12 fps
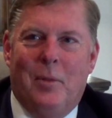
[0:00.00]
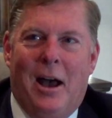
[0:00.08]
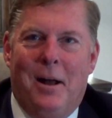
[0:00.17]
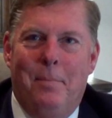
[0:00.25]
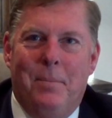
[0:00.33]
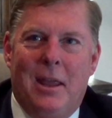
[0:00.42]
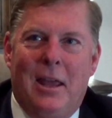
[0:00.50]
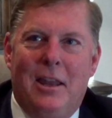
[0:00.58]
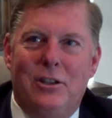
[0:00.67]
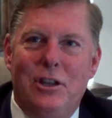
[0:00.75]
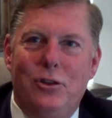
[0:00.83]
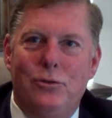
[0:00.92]
it
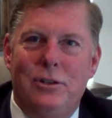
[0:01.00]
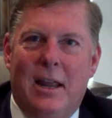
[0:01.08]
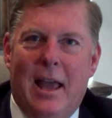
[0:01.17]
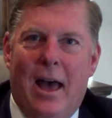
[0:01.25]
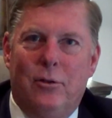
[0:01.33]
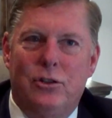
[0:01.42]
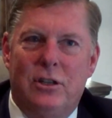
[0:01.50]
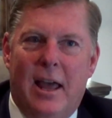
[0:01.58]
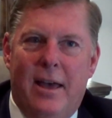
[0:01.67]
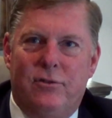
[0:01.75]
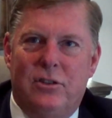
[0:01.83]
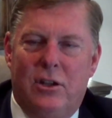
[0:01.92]
is interesting how
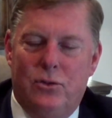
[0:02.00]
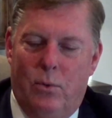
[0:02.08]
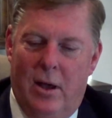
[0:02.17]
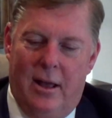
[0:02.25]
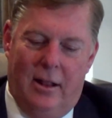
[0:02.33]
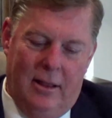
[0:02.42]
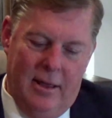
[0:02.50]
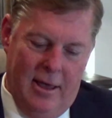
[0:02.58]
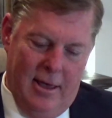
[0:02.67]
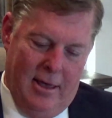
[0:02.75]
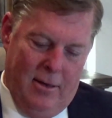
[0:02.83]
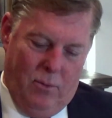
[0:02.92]
staff says, well,
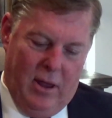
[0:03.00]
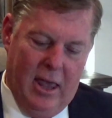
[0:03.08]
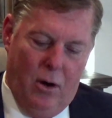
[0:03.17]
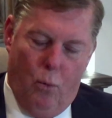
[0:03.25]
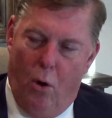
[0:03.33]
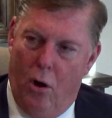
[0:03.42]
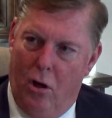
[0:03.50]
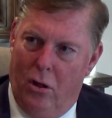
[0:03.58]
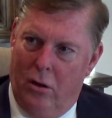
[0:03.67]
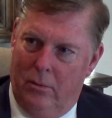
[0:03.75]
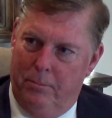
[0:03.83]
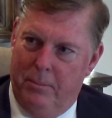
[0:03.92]
we hit a wall